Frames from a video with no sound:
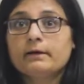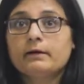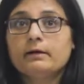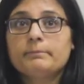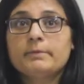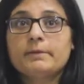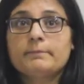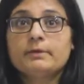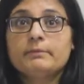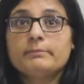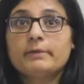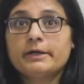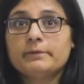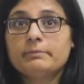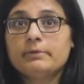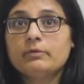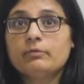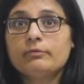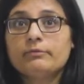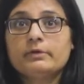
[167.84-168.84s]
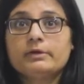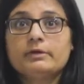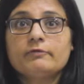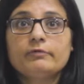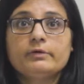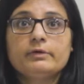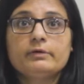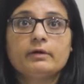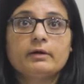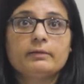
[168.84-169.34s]
People might be using
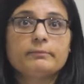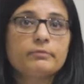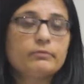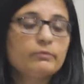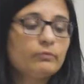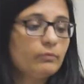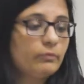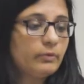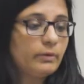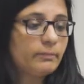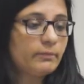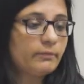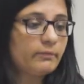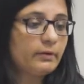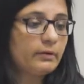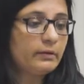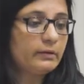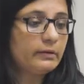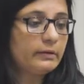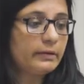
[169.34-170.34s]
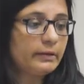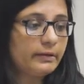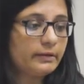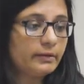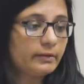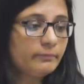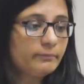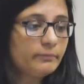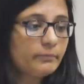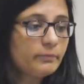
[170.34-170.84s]
different terms to represent the
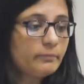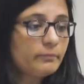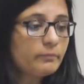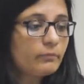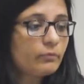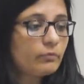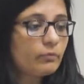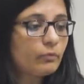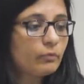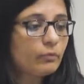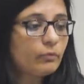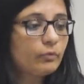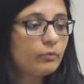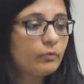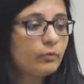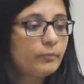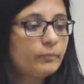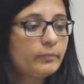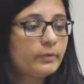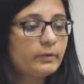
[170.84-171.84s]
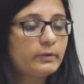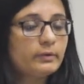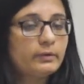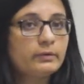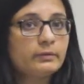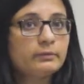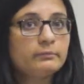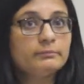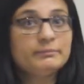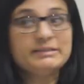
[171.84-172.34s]
data. So
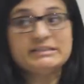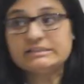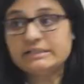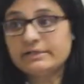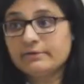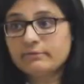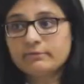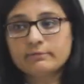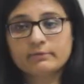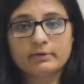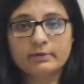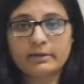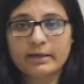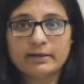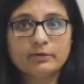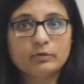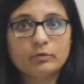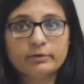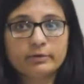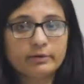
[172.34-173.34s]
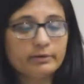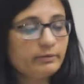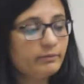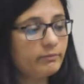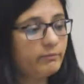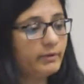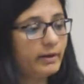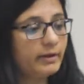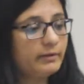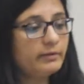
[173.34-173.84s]
machines cannot
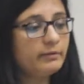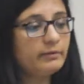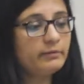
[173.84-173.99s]
understand it.